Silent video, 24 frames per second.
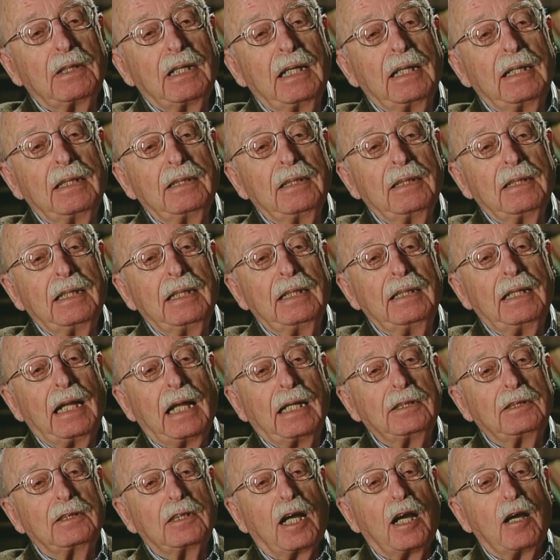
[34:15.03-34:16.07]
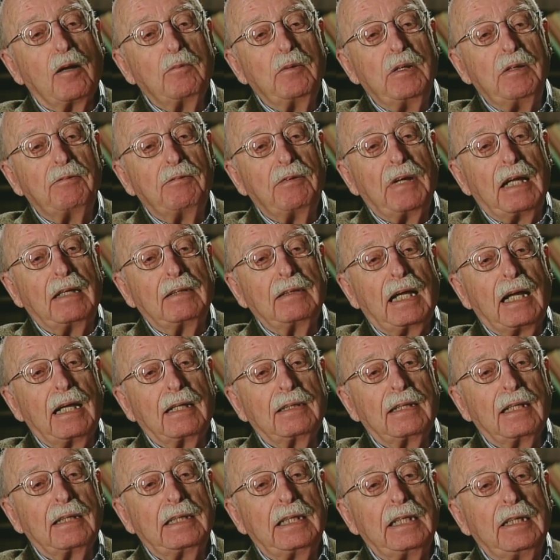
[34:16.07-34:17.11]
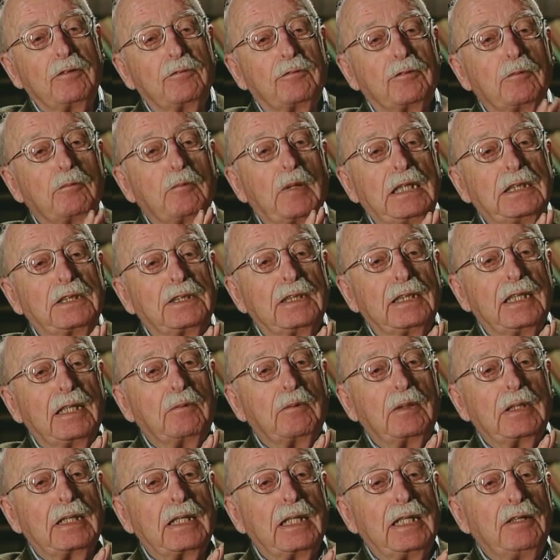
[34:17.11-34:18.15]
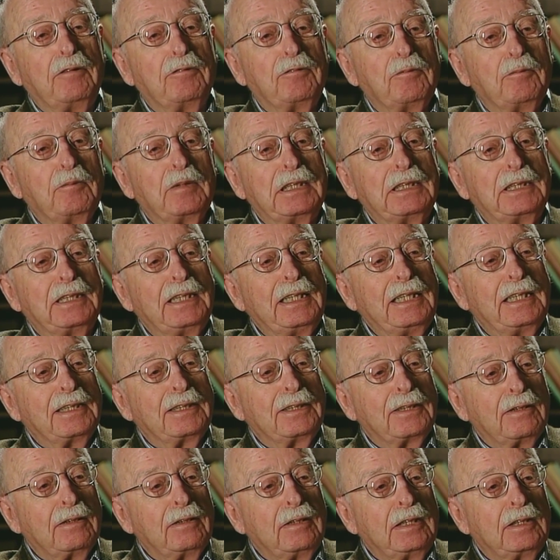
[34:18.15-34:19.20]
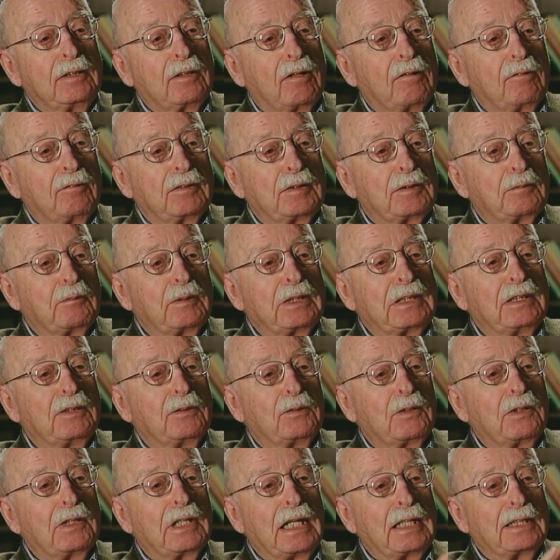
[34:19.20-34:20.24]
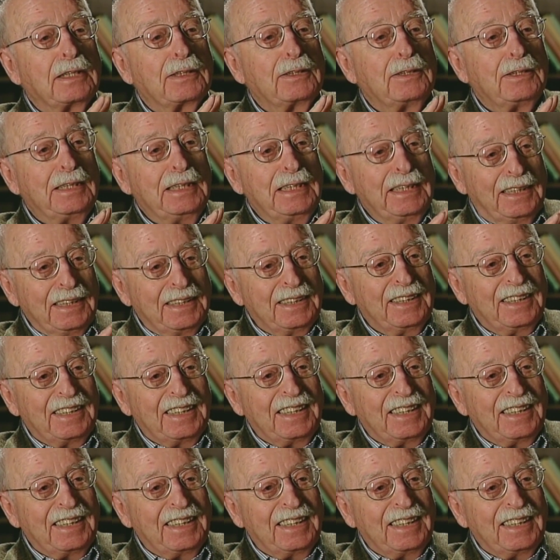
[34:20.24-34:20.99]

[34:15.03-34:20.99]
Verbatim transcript: And in that job, he found out that the information they were getting from the city attorney's office wasn't all that good.